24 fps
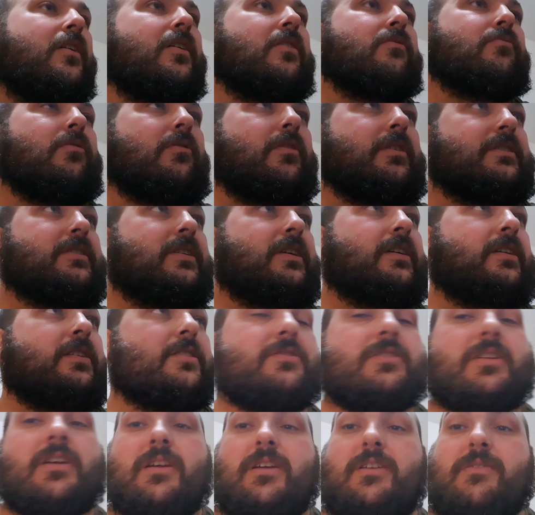Right,
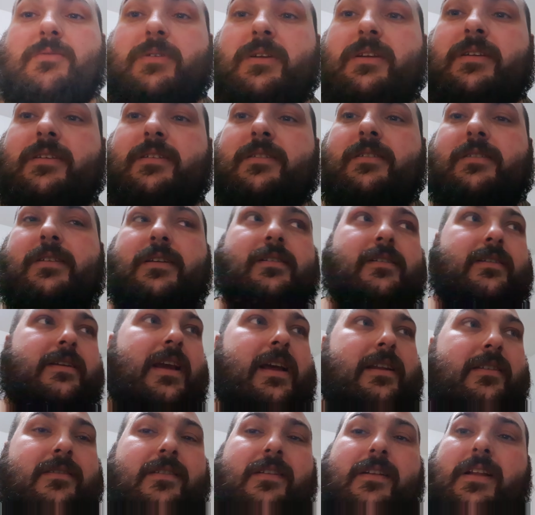so
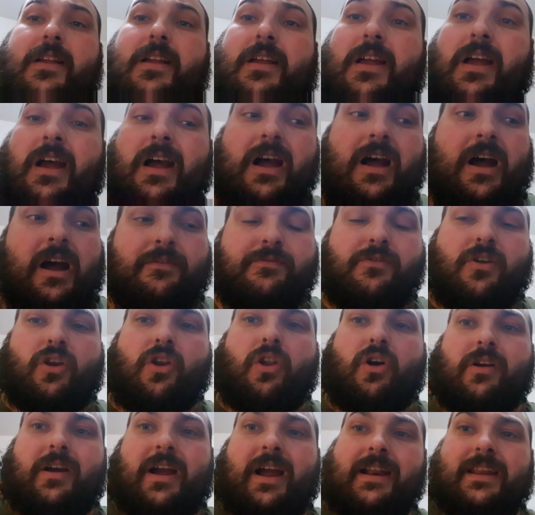again, I've not
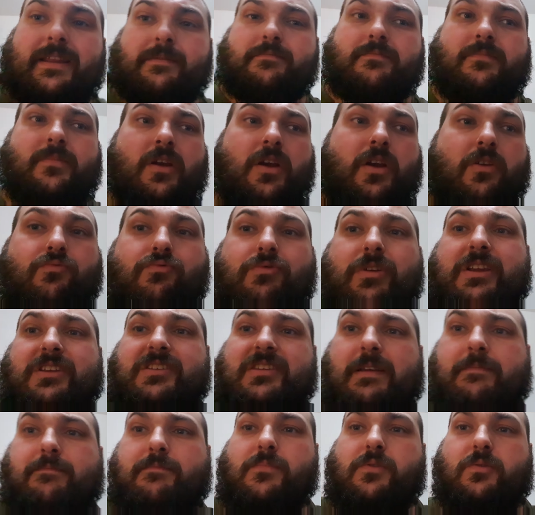long had him
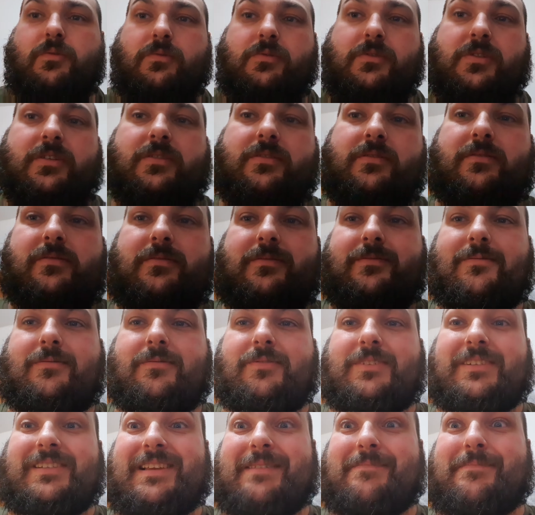reassembled.
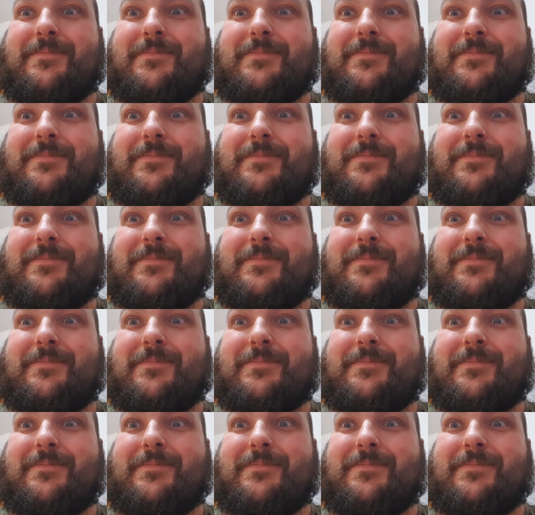I've